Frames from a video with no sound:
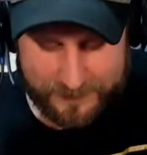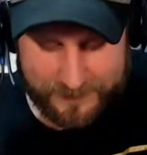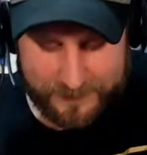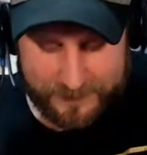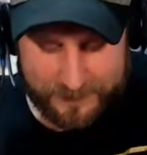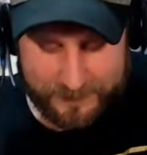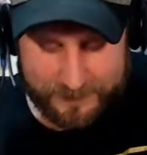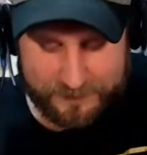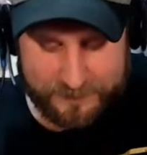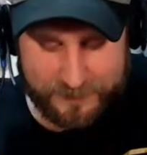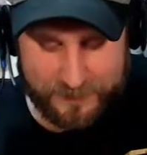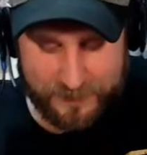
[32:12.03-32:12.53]

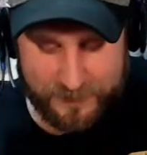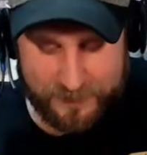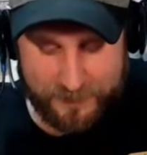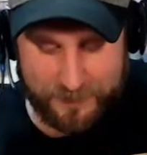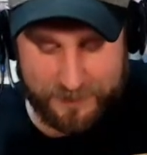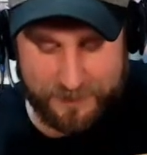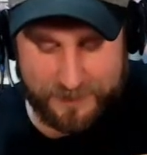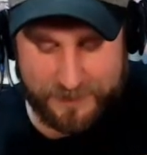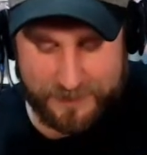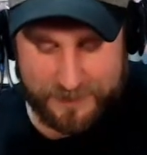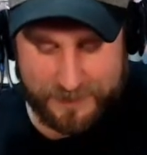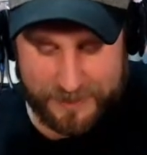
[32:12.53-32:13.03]

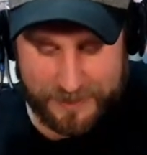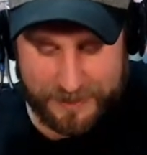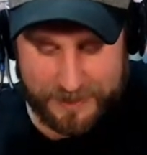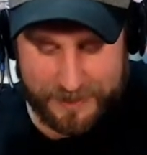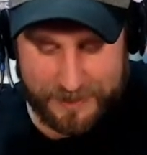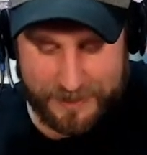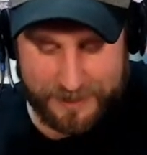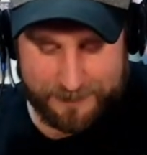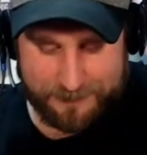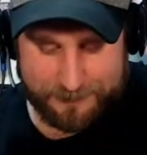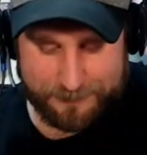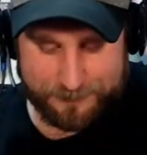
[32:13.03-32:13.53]
So,
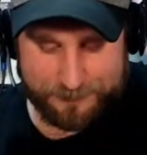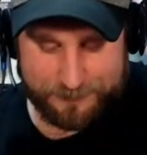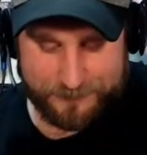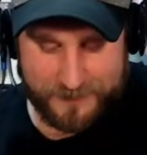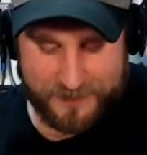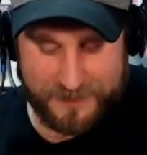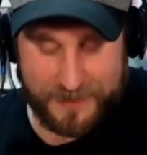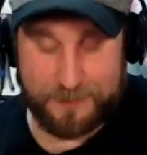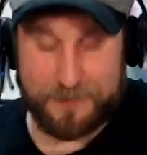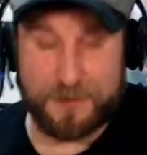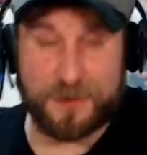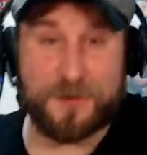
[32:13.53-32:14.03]

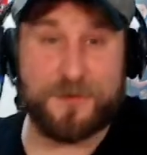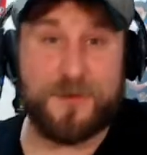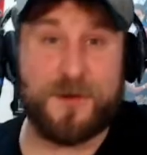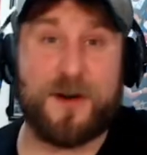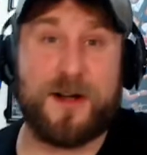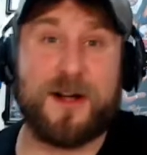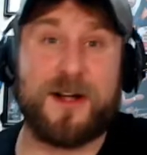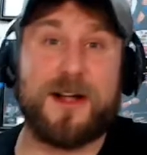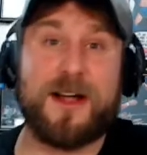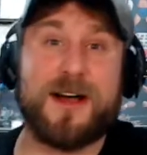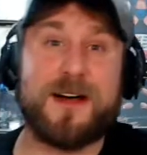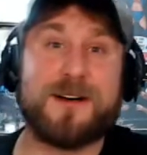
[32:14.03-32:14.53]
Sammy
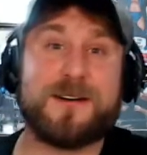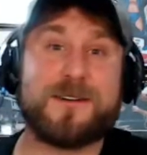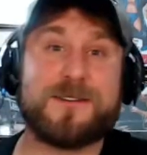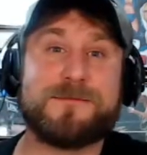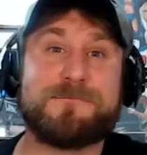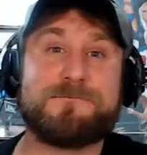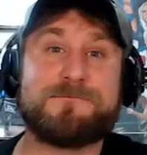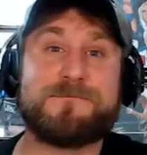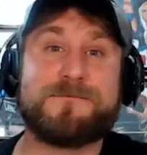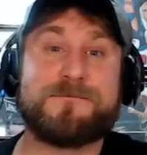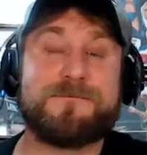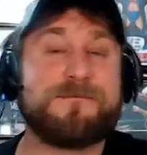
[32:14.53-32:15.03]
Guevara
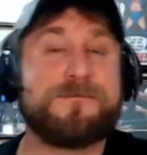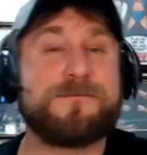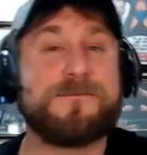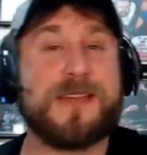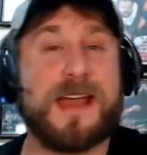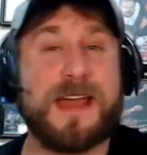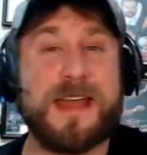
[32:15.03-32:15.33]
and